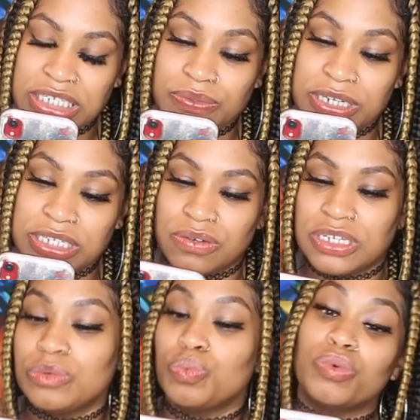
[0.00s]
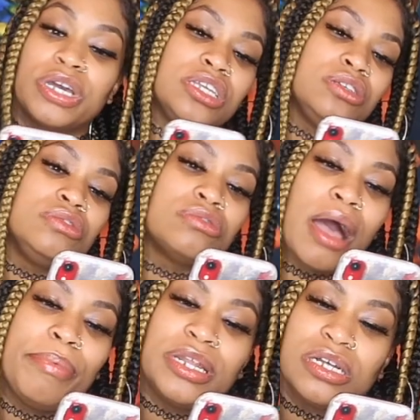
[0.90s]
This one is a question. When you
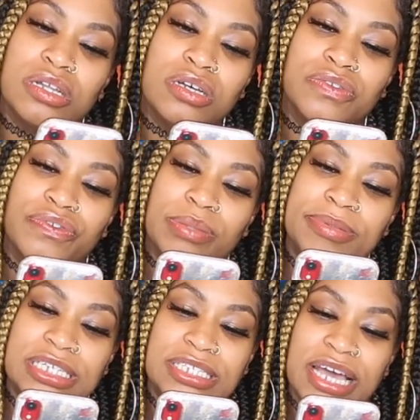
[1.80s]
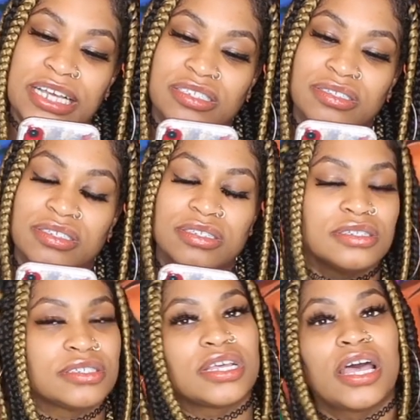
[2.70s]
drop in the clothes for the plus size
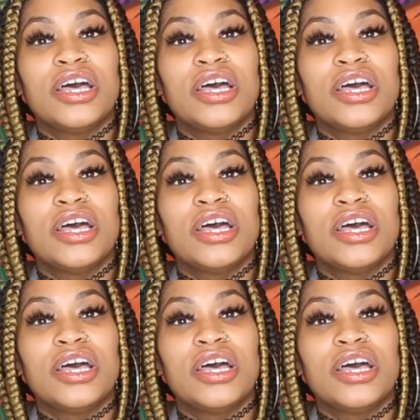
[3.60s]
girls?